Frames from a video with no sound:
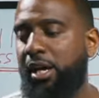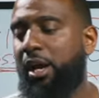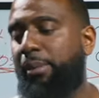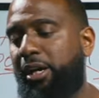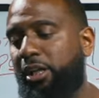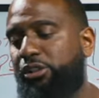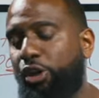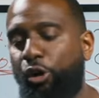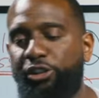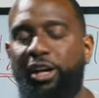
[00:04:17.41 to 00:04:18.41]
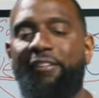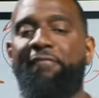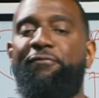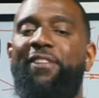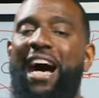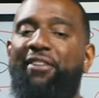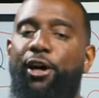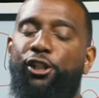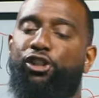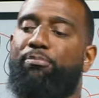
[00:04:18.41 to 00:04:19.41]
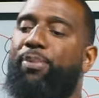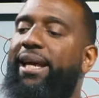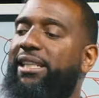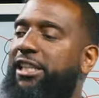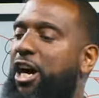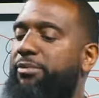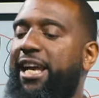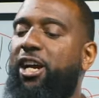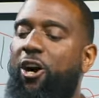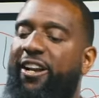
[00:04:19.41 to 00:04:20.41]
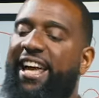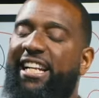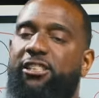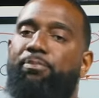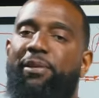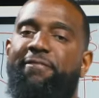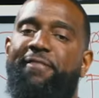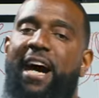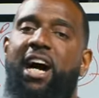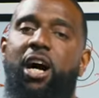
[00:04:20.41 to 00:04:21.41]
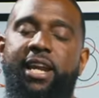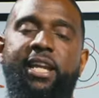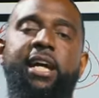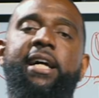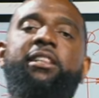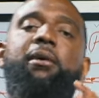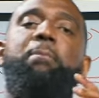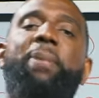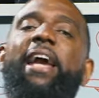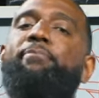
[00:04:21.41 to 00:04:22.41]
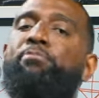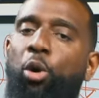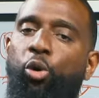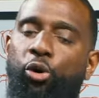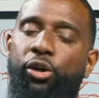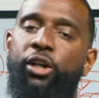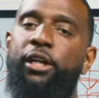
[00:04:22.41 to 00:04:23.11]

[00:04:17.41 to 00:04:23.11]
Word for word: Because those are the 500 biggest. they call the S&P 500 the big board.